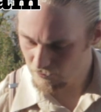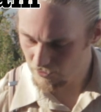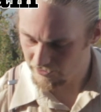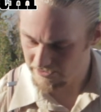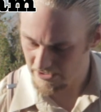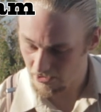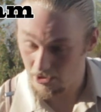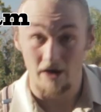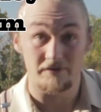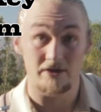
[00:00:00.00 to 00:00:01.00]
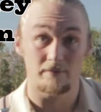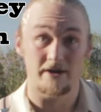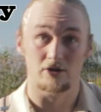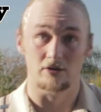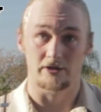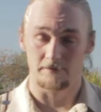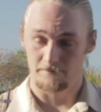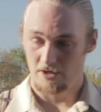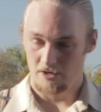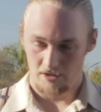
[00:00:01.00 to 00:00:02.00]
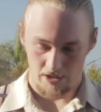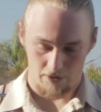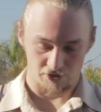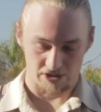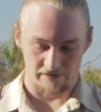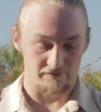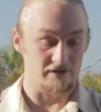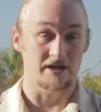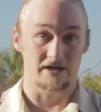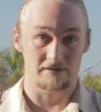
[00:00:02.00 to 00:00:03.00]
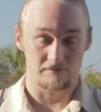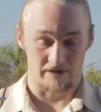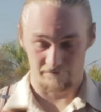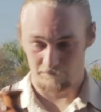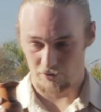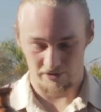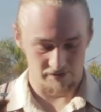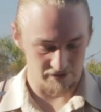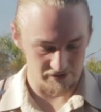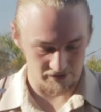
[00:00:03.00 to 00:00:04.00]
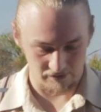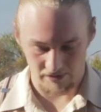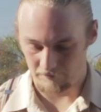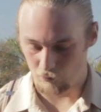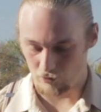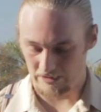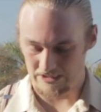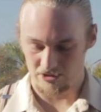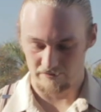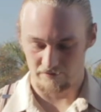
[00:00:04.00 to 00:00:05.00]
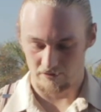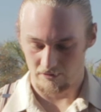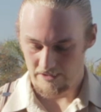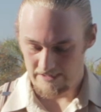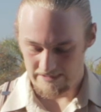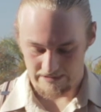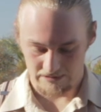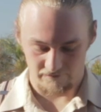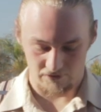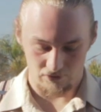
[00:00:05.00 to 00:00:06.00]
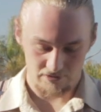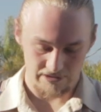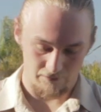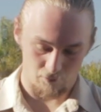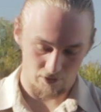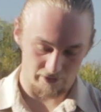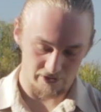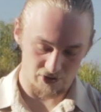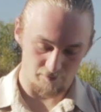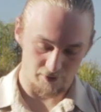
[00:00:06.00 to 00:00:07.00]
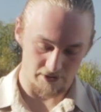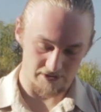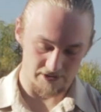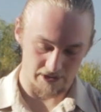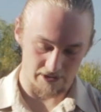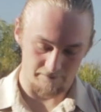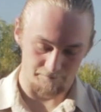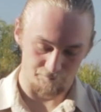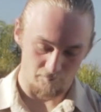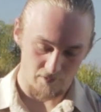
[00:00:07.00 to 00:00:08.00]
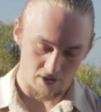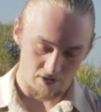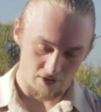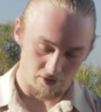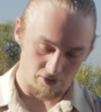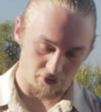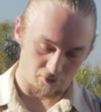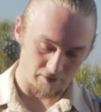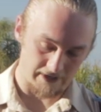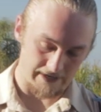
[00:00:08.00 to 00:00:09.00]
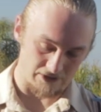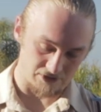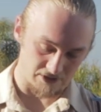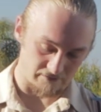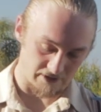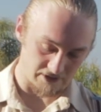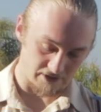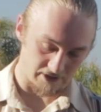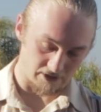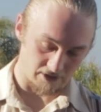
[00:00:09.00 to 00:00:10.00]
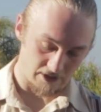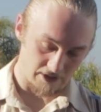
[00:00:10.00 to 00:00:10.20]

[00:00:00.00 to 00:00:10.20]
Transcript: we're going to take our coffee that we made earlier, which I've put it into this little pour glass just for ease of use, and we're going to put 3 ounces of this in here.